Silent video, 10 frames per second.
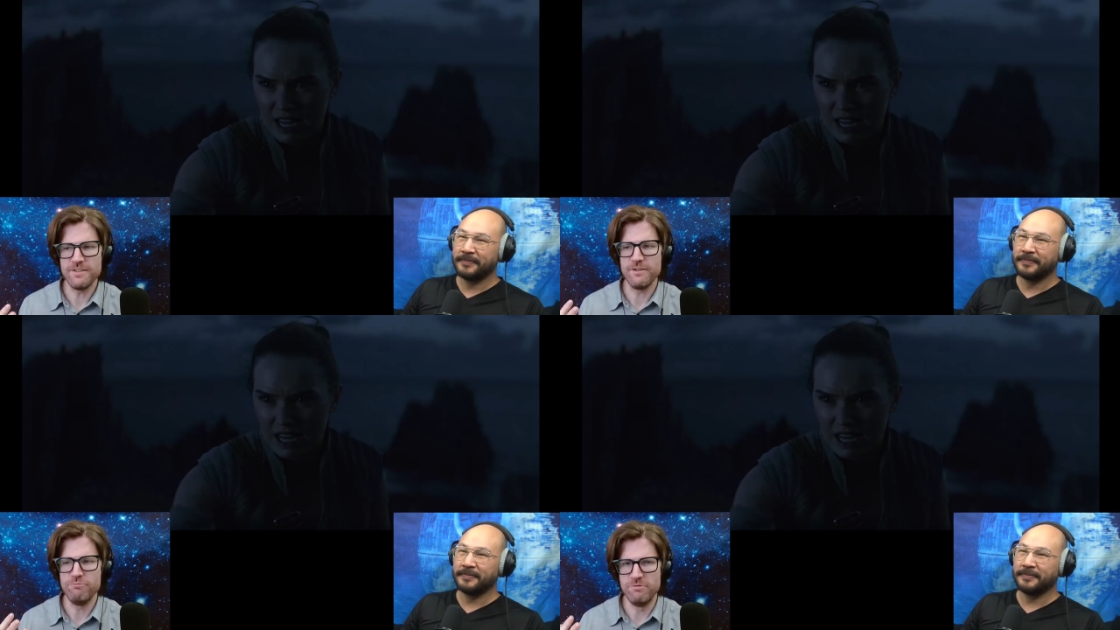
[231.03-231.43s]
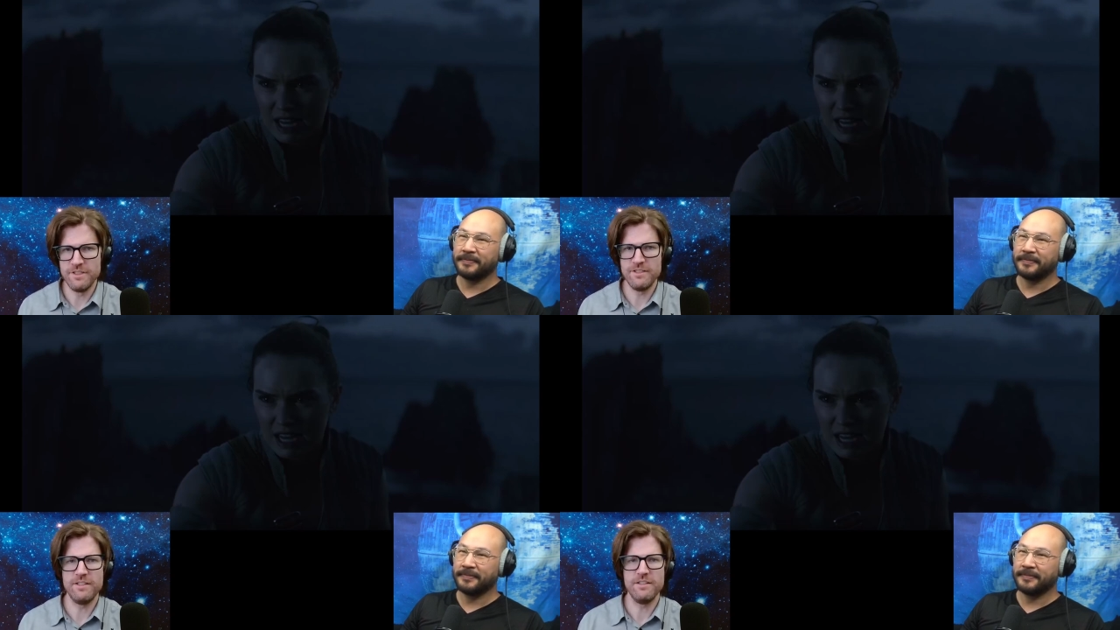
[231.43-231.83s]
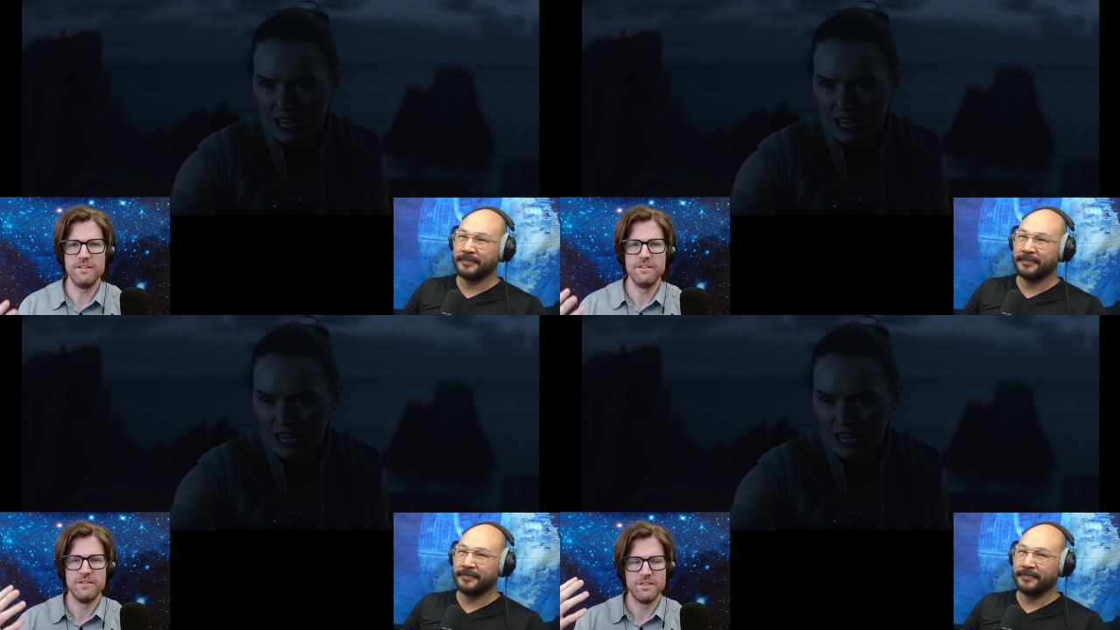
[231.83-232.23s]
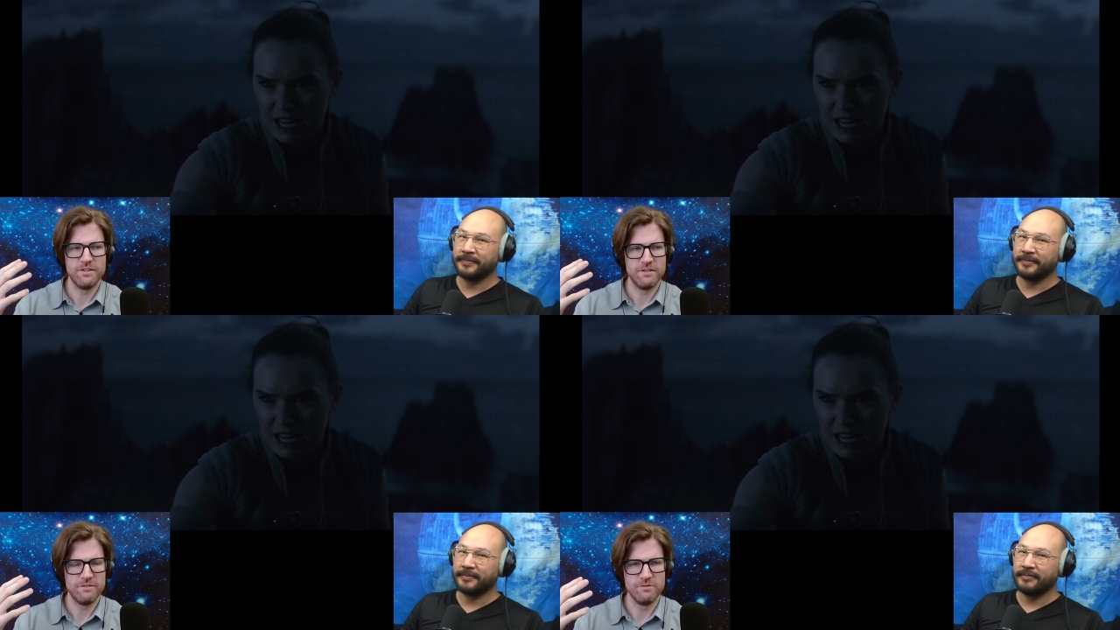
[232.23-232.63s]
Speaker 1: a really,
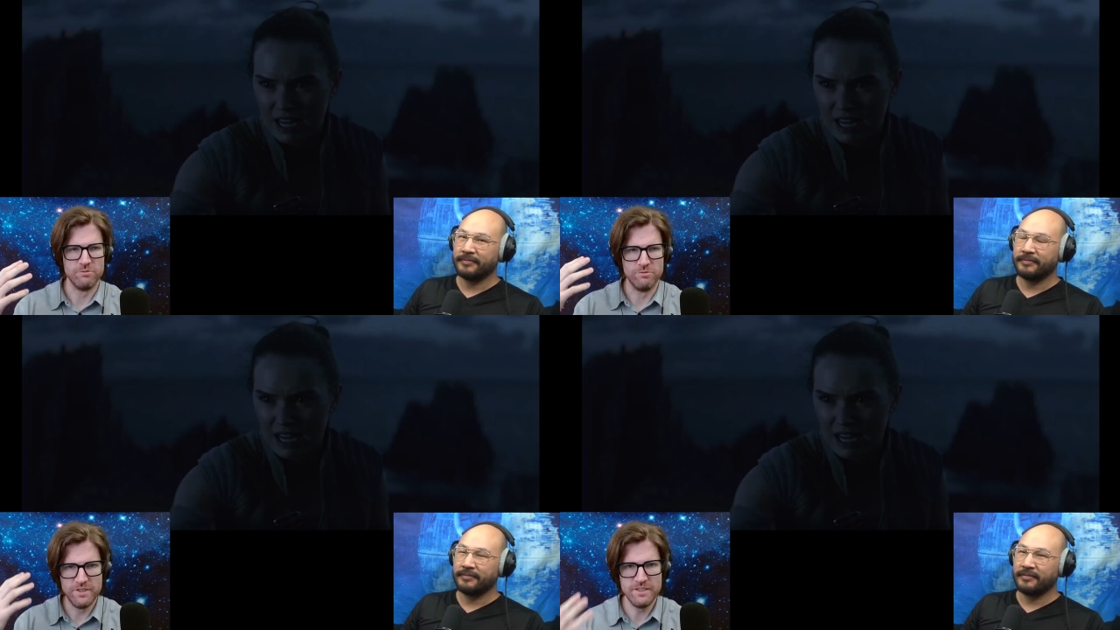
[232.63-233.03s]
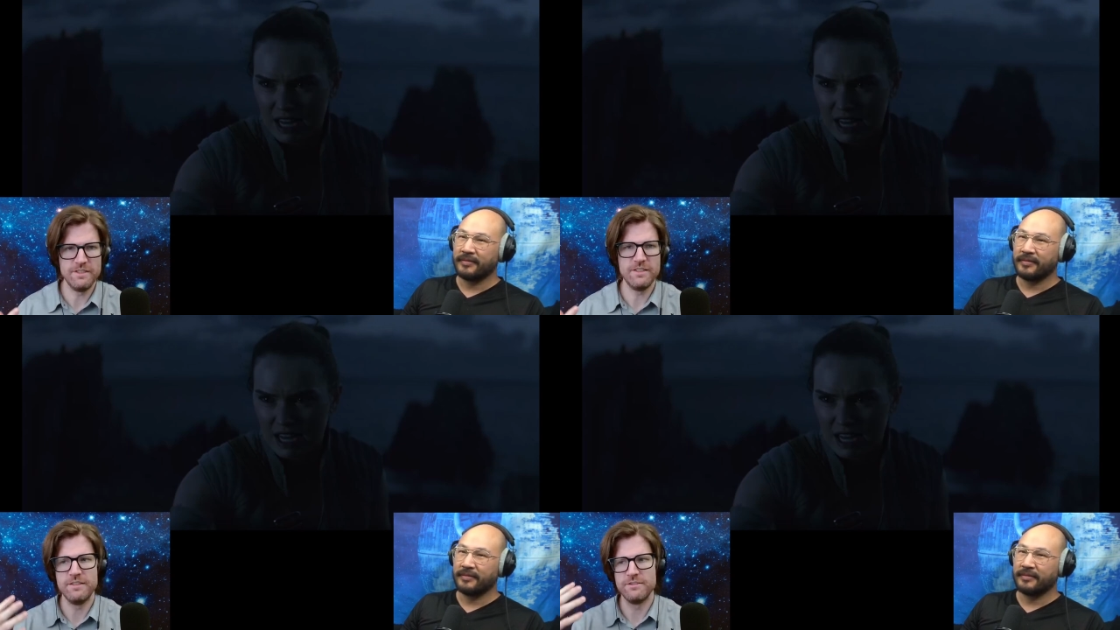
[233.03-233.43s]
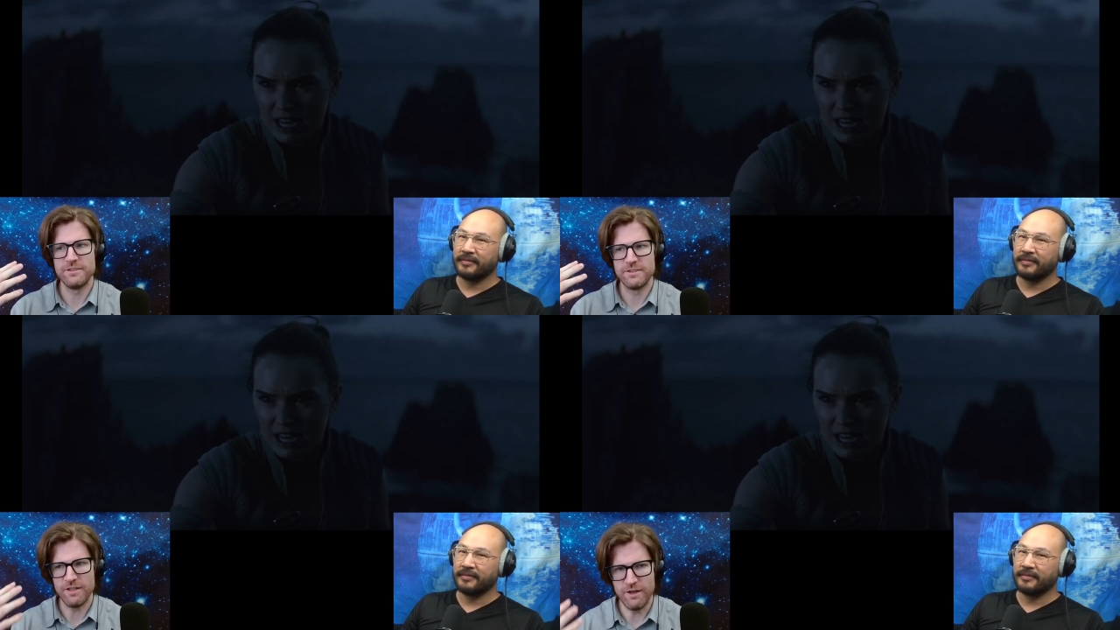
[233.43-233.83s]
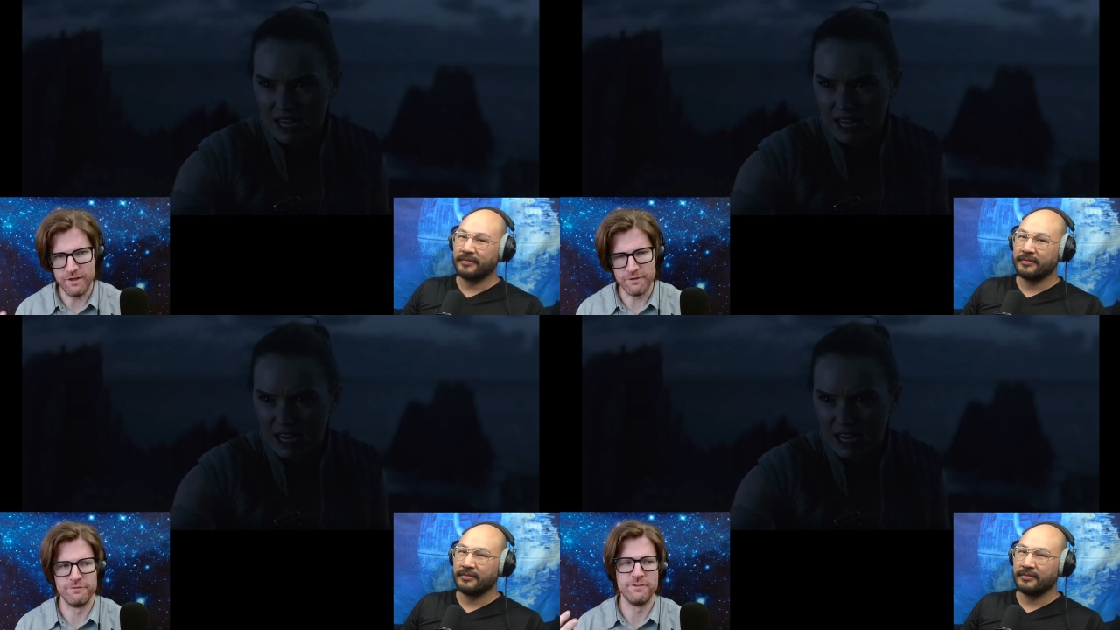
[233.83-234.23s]
really
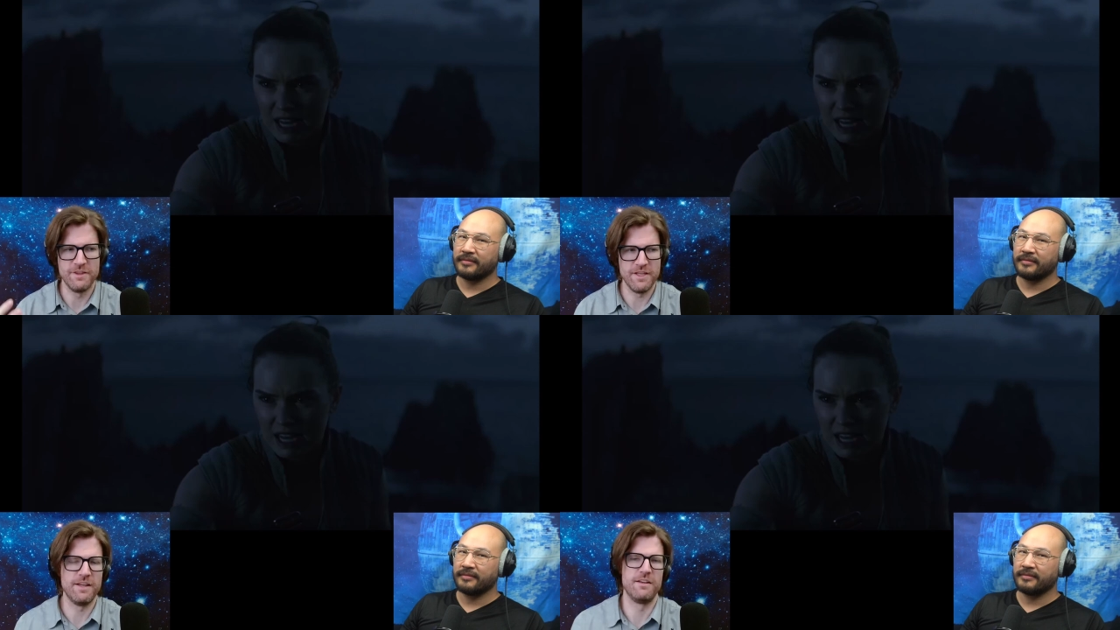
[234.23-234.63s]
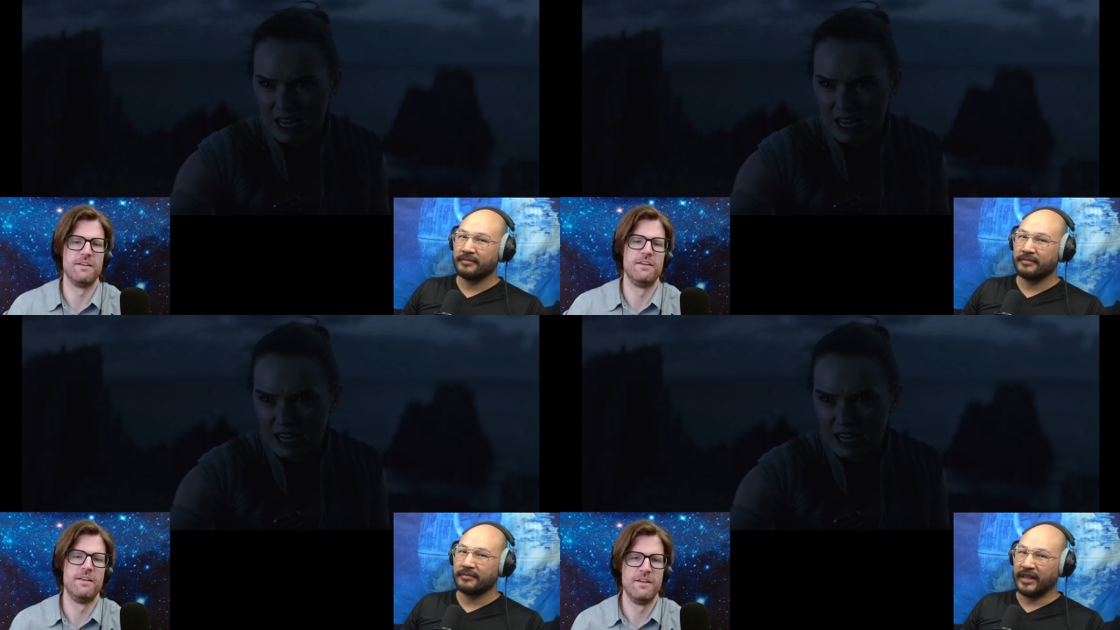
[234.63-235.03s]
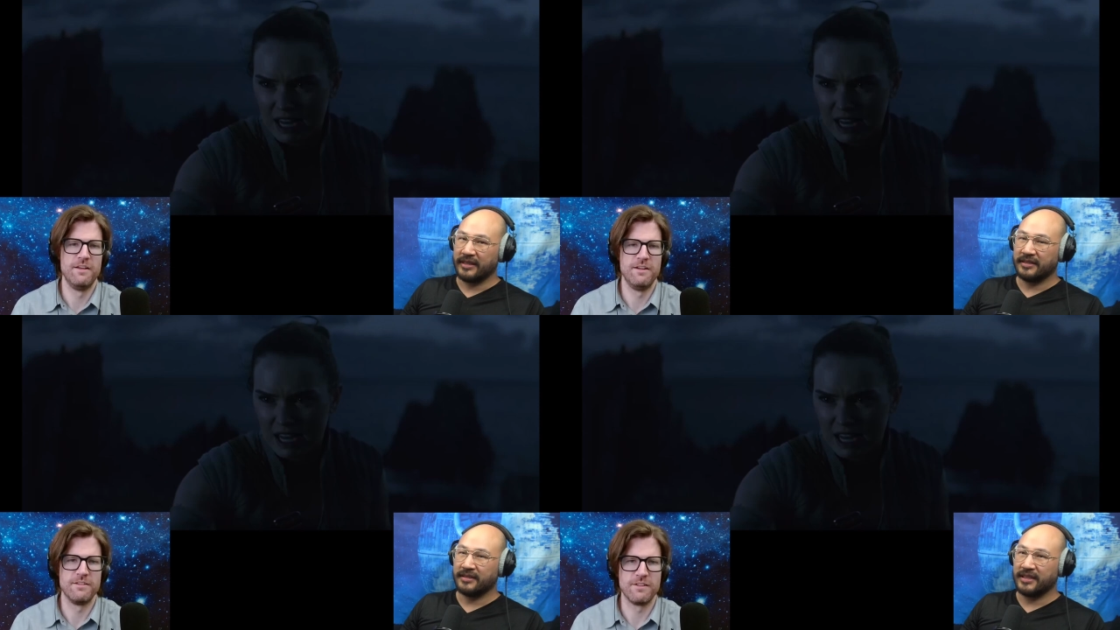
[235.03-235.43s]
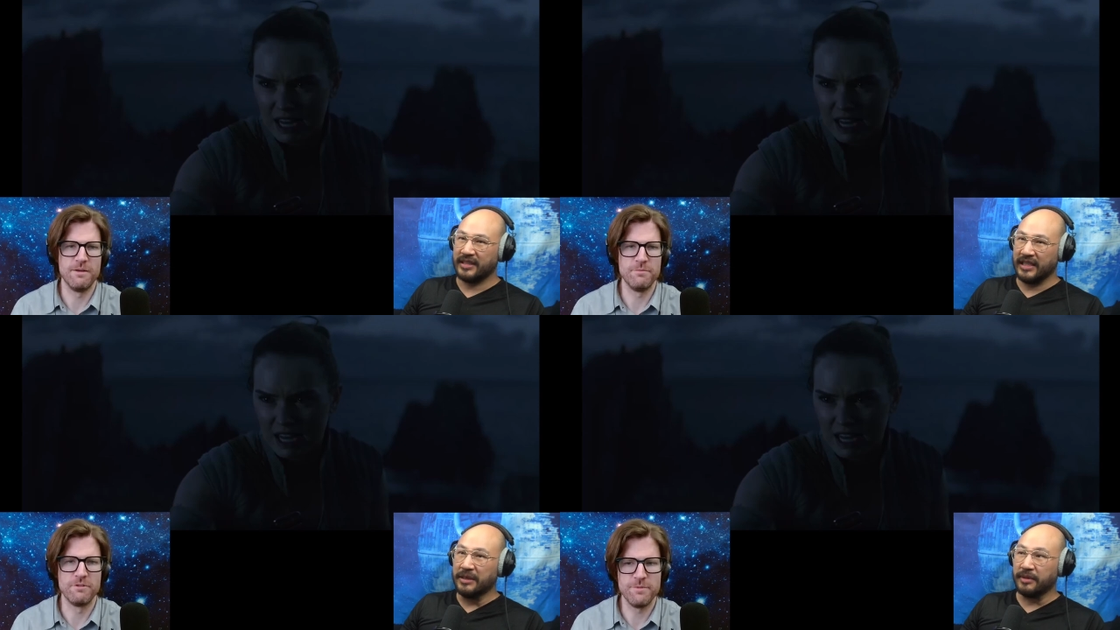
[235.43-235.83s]
tough thing like to come
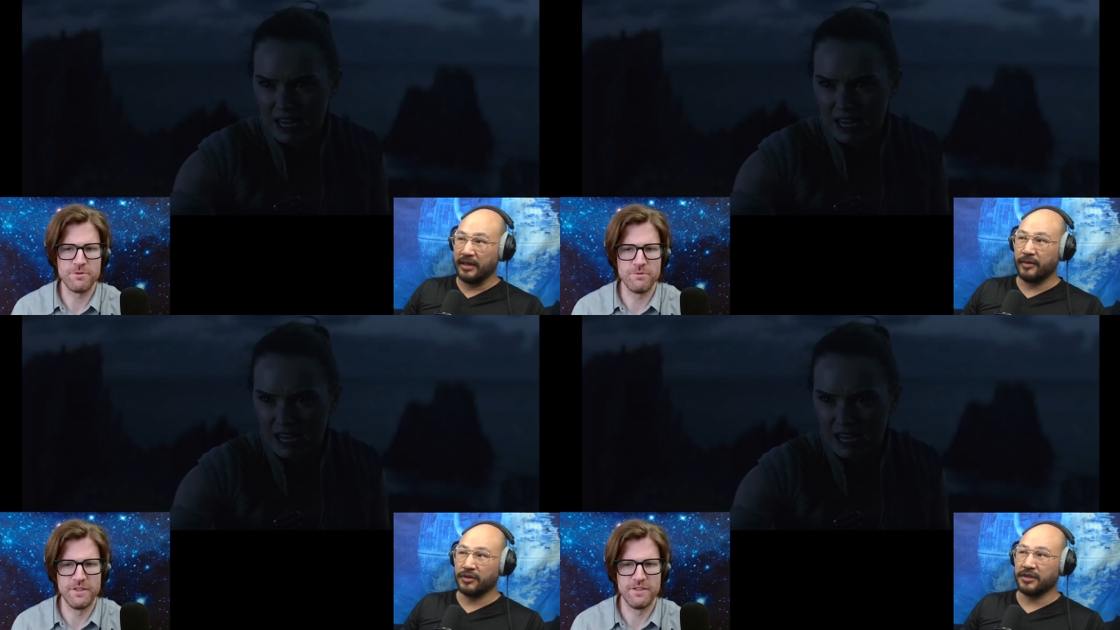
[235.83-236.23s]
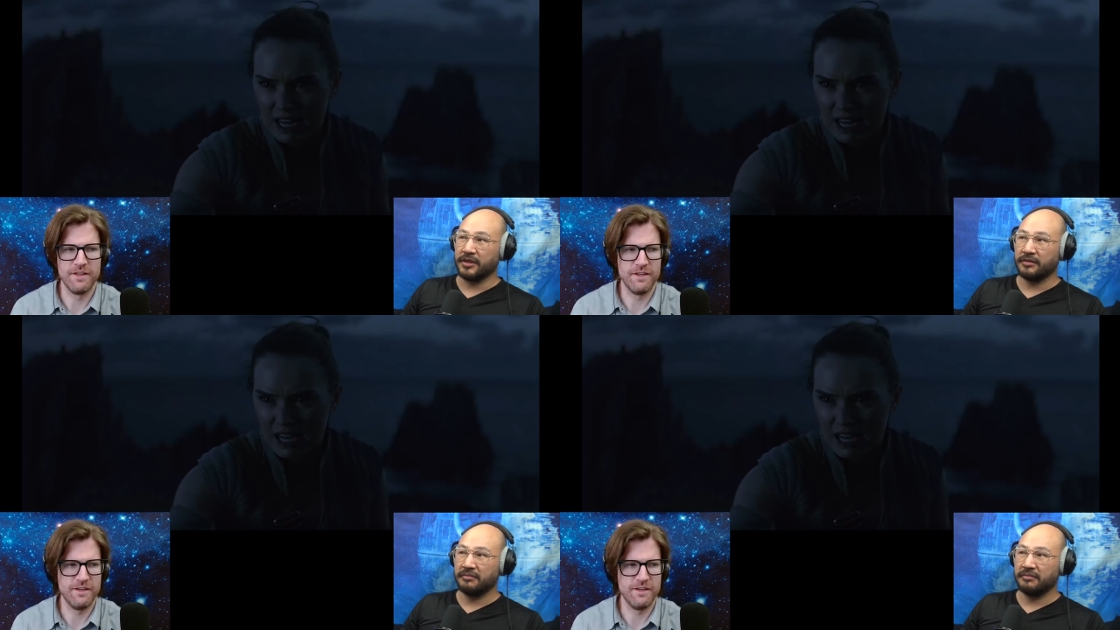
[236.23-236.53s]
to grips emotional.